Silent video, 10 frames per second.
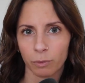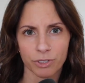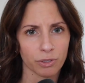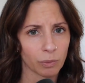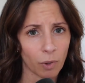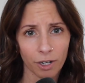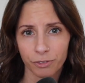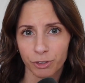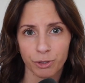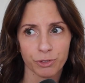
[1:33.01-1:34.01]
was doing
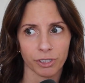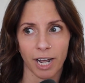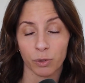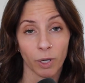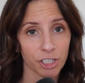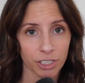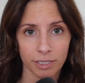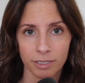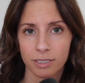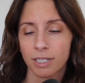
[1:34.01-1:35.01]
walkthroughs or had
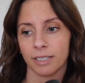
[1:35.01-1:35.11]
questions.